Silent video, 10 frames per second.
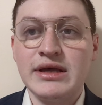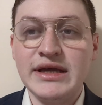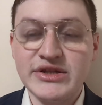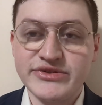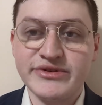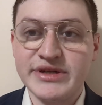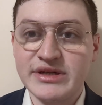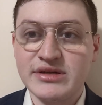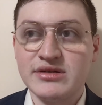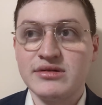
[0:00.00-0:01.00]

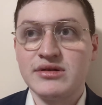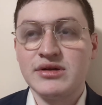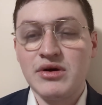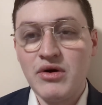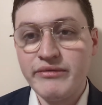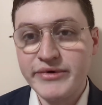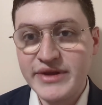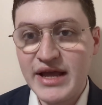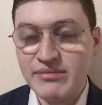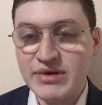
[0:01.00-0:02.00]
injuring over
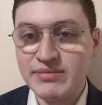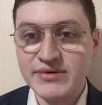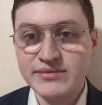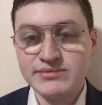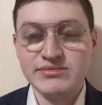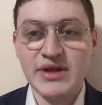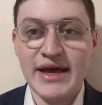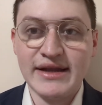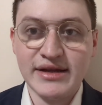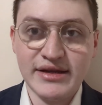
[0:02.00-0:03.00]
10 people
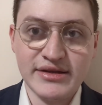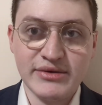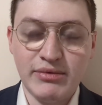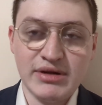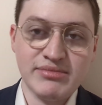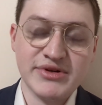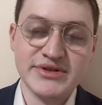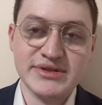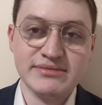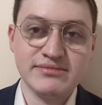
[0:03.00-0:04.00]
and killing one
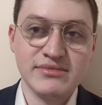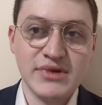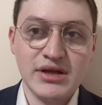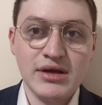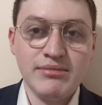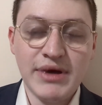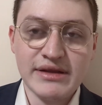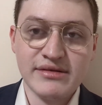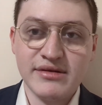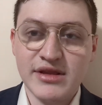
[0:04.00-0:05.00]
person.
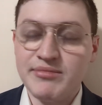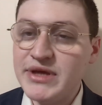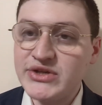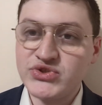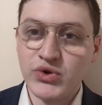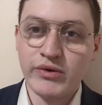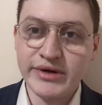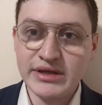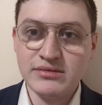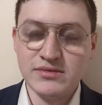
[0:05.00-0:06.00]
But the big story